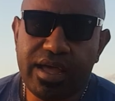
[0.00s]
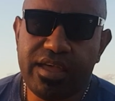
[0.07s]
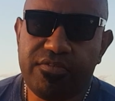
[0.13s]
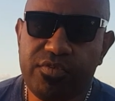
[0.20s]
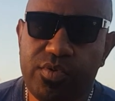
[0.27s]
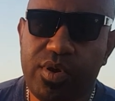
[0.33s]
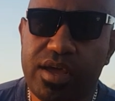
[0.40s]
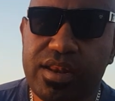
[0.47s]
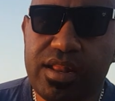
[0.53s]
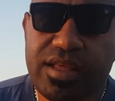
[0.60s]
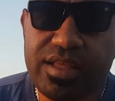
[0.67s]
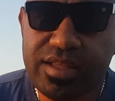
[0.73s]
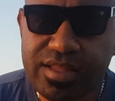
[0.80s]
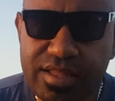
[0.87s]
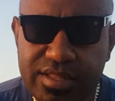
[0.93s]
everyone,
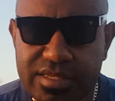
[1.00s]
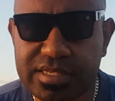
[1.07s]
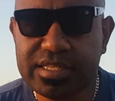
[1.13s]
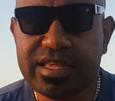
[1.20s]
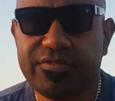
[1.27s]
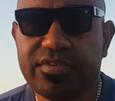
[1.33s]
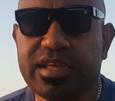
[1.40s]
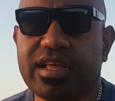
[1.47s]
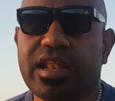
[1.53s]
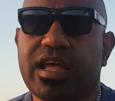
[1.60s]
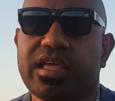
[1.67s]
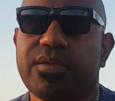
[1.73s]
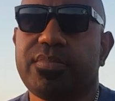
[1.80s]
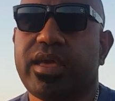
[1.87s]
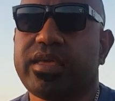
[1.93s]
Stephen
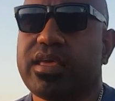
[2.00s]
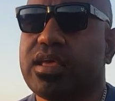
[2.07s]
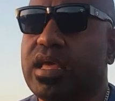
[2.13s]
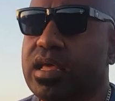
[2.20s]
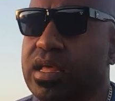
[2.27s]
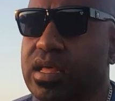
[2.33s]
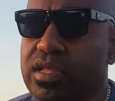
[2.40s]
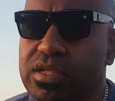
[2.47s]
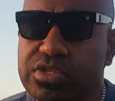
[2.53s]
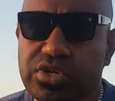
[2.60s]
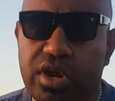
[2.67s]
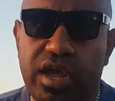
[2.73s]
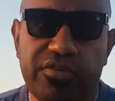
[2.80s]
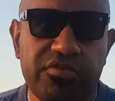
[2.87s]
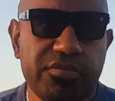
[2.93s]
Kilagi back here.
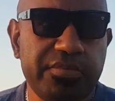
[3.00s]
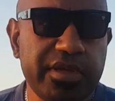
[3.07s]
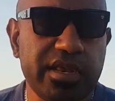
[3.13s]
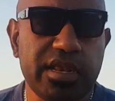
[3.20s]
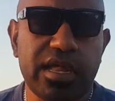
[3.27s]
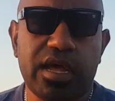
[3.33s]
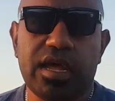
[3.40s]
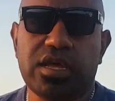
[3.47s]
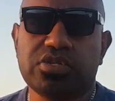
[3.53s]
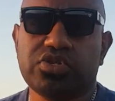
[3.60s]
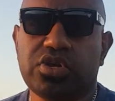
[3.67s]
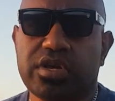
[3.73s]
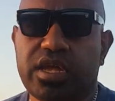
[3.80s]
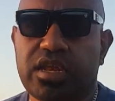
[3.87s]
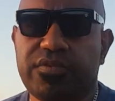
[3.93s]
Sorry I haven't been
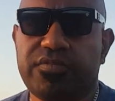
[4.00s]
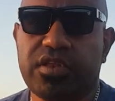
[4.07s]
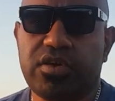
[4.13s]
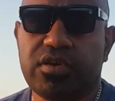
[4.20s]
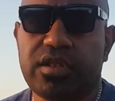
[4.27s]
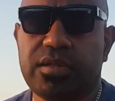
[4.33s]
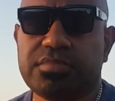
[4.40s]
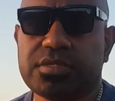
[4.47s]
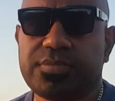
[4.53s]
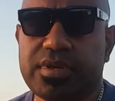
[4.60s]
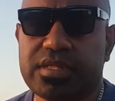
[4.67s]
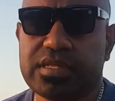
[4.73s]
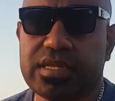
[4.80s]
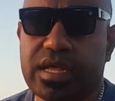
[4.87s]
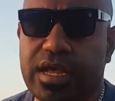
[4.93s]
shooting any video clips,
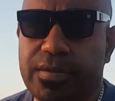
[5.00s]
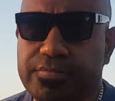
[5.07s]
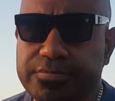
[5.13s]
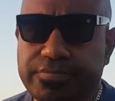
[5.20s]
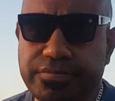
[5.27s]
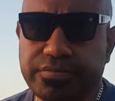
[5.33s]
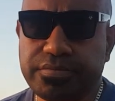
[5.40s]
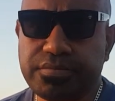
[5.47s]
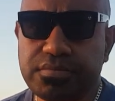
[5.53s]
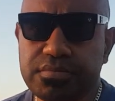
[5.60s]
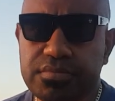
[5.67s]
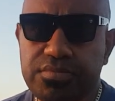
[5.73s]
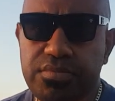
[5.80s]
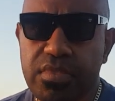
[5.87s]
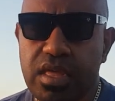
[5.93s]
but I've
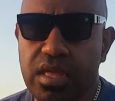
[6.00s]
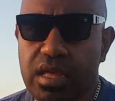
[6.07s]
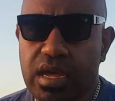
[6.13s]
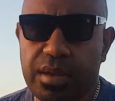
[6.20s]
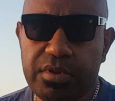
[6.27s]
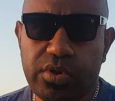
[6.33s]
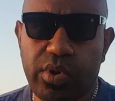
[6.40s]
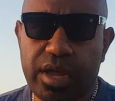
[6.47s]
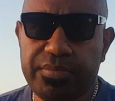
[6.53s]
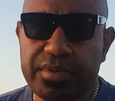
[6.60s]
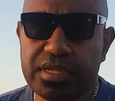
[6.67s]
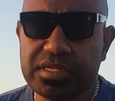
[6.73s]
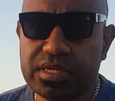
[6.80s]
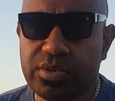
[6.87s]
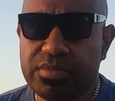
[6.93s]
been quite
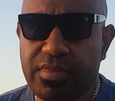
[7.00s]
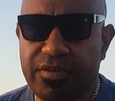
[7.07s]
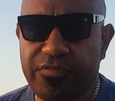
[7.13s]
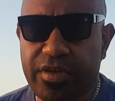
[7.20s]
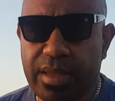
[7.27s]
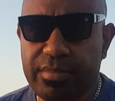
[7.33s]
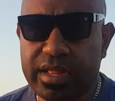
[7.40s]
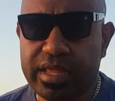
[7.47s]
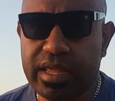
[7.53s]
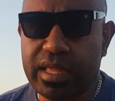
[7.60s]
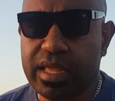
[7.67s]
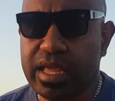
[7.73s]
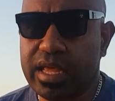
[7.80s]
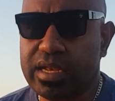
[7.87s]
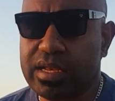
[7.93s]
busy with my family
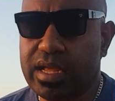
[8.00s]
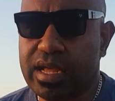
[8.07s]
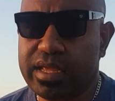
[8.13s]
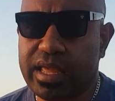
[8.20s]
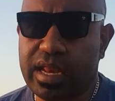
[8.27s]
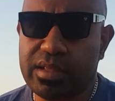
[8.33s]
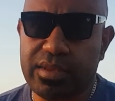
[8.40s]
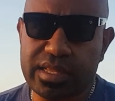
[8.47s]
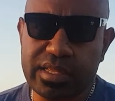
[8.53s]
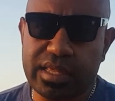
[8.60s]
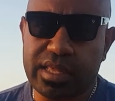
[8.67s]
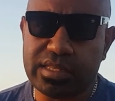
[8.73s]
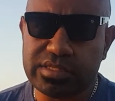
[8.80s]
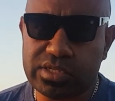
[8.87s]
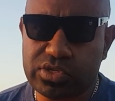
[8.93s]
and getting my
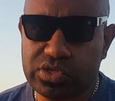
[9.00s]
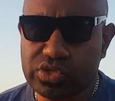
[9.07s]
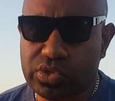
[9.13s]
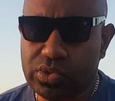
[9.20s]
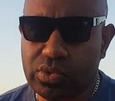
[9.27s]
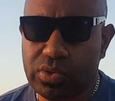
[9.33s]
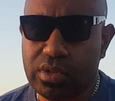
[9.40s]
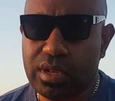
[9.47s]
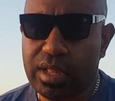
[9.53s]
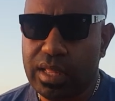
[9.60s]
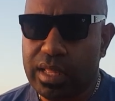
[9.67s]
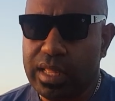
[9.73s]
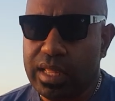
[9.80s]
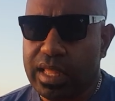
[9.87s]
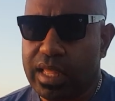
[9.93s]
kids into school
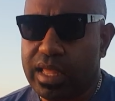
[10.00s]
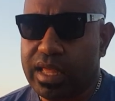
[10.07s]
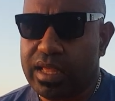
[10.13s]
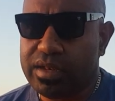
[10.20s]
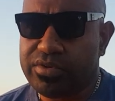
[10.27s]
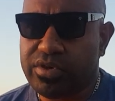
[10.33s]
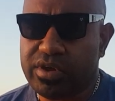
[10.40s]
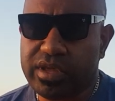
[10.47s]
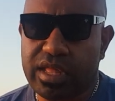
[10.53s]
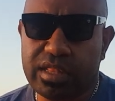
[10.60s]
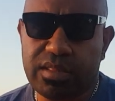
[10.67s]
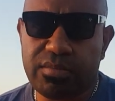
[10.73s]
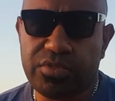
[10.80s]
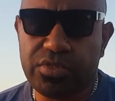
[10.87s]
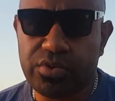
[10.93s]
and trying to
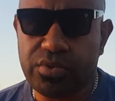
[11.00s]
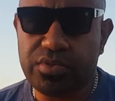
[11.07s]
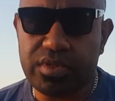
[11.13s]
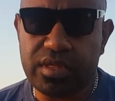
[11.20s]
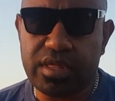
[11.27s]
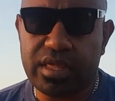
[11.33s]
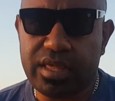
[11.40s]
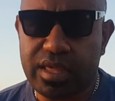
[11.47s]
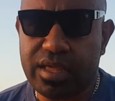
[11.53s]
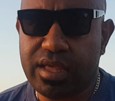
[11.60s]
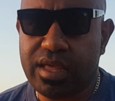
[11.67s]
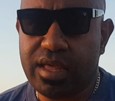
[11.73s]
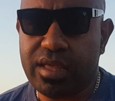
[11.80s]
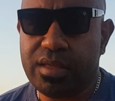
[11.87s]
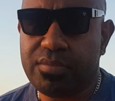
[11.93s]
get them through the
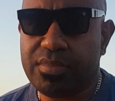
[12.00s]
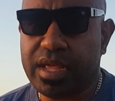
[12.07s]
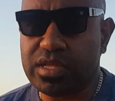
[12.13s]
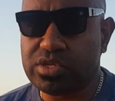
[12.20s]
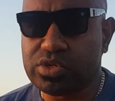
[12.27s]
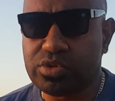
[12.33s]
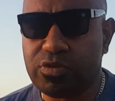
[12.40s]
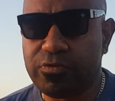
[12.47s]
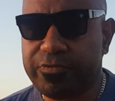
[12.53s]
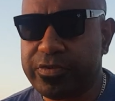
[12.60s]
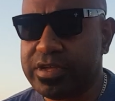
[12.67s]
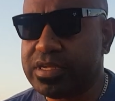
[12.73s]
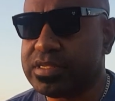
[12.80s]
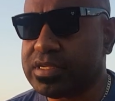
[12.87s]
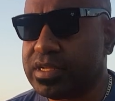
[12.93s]
year, paying school
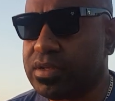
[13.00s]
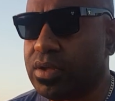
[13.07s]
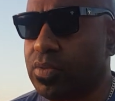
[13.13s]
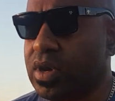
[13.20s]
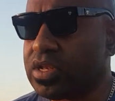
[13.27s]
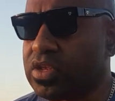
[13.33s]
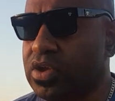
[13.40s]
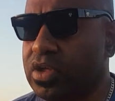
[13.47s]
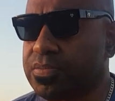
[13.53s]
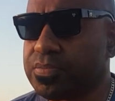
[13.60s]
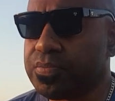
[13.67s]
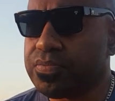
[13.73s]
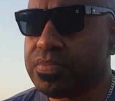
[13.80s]
fees and whatnot.